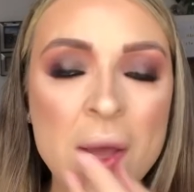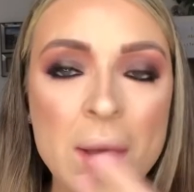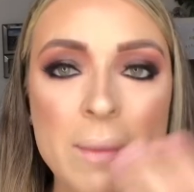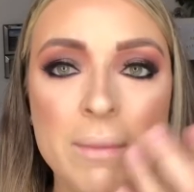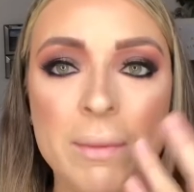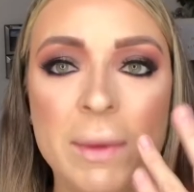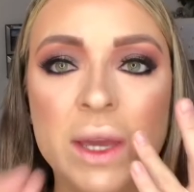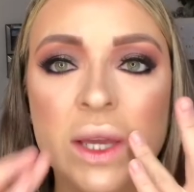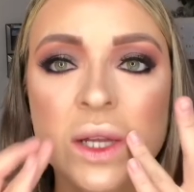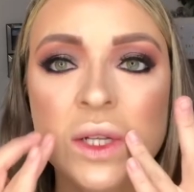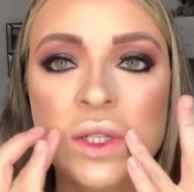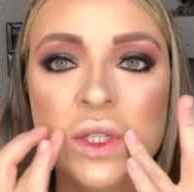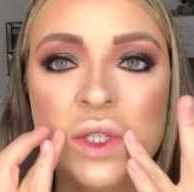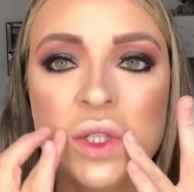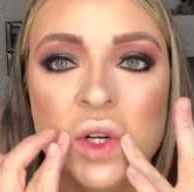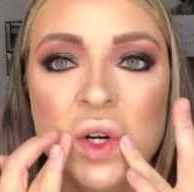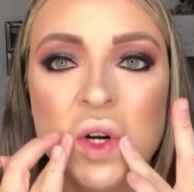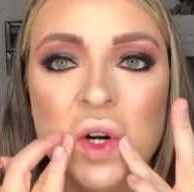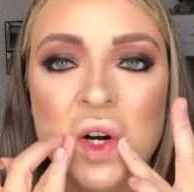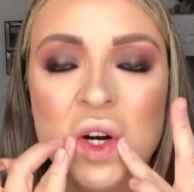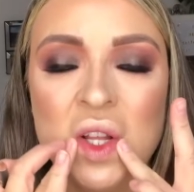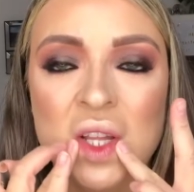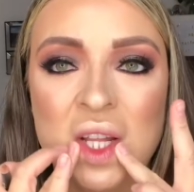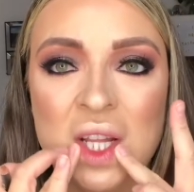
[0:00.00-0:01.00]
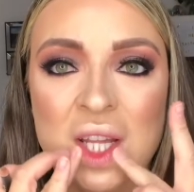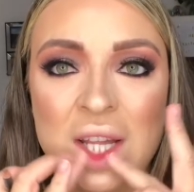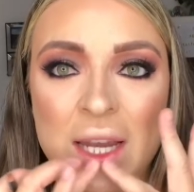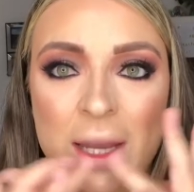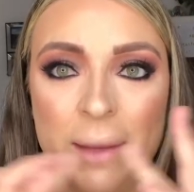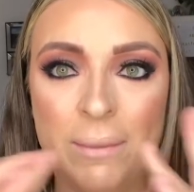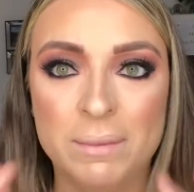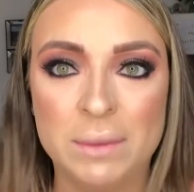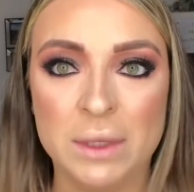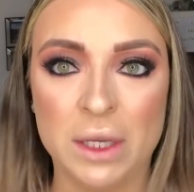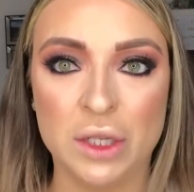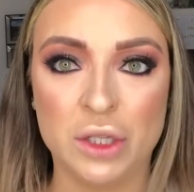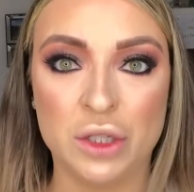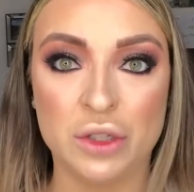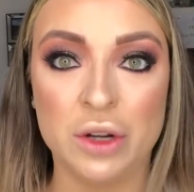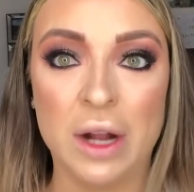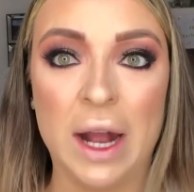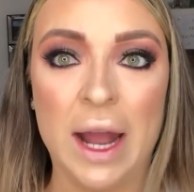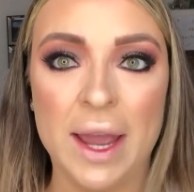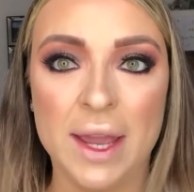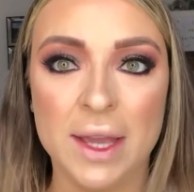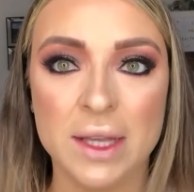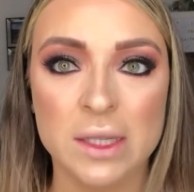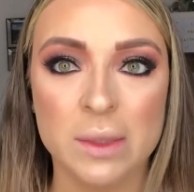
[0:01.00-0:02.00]
Making sure that the lips are
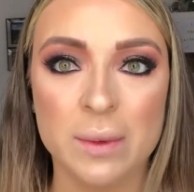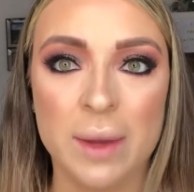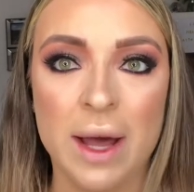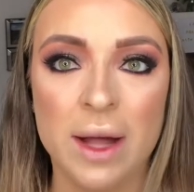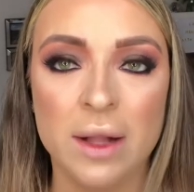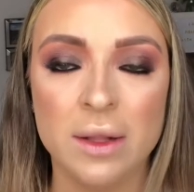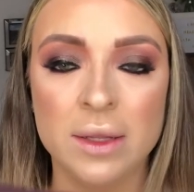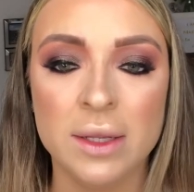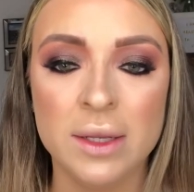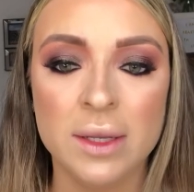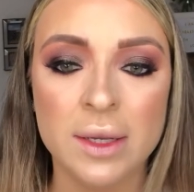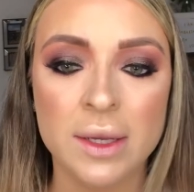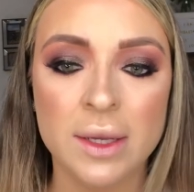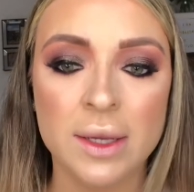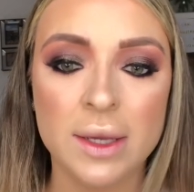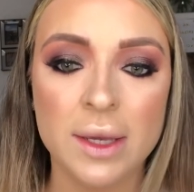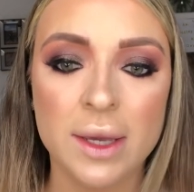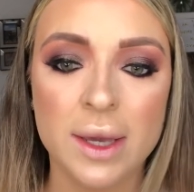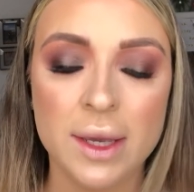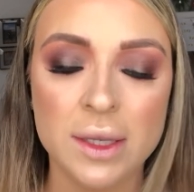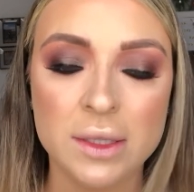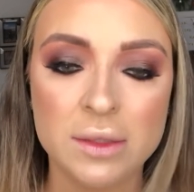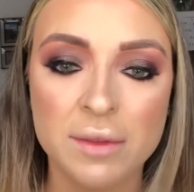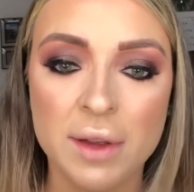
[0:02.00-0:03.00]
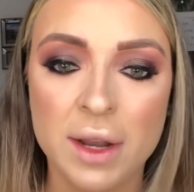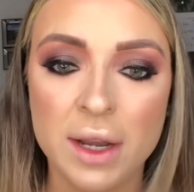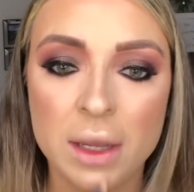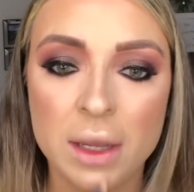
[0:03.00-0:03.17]
dry as well is very